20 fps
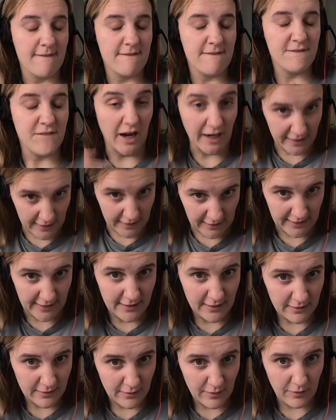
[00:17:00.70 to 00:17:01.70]

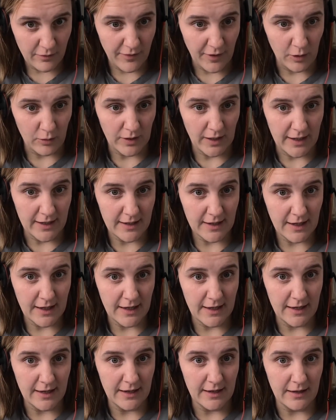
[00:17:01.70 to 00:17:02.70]
Finally, felt like
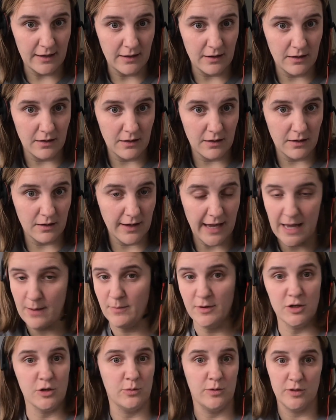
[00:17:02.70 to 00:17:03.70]
he came
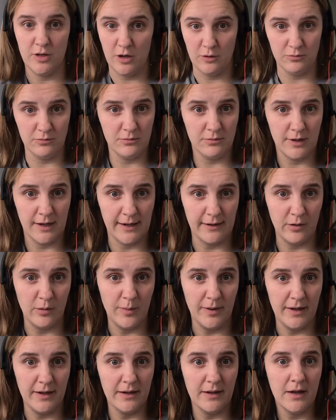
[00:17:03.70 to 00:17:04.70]
into his own a little
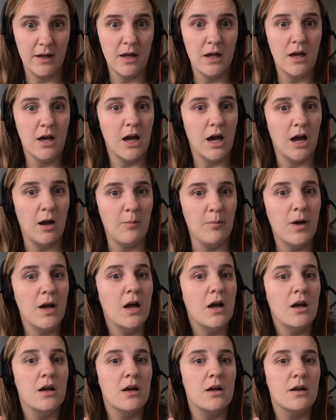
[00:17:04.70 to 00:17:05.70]
bit. I'm
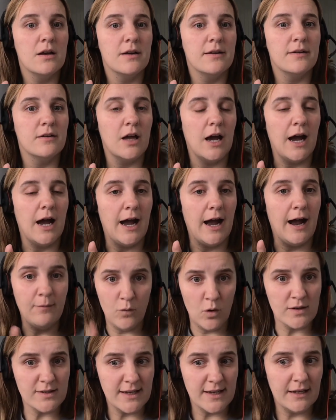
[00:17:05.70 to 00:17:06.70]

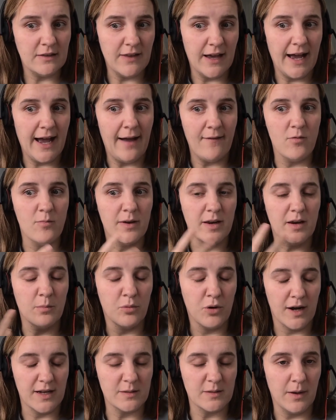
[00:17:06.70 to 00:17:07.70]
not saying that I haven't been
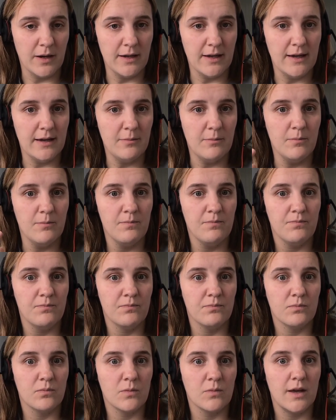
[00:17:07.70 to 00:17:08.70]
impressed by him
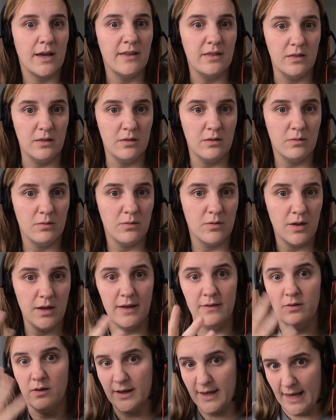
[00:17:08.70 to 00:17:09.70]
in
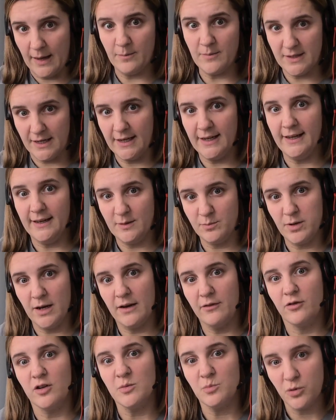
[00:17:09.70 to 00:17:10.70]
the games that he's
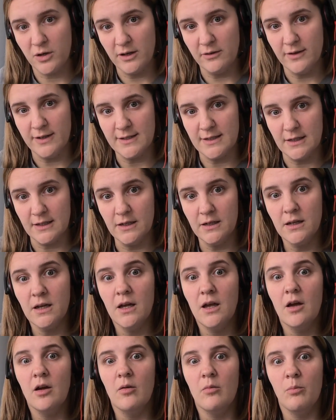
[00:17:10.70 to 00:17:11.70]
played for us previously,
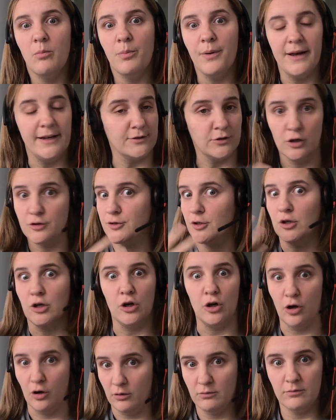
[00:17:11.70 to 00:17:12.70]
but he's not done a
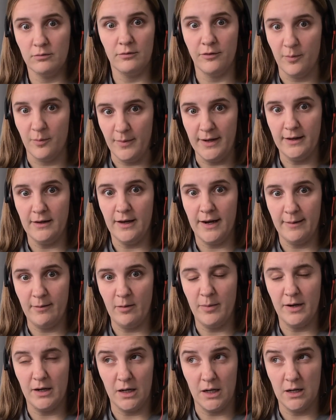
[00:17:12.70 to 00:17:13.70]
lot for me, and I'm a
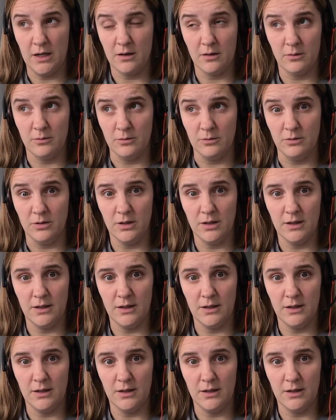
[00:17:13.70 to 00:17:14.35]
bit like, oh,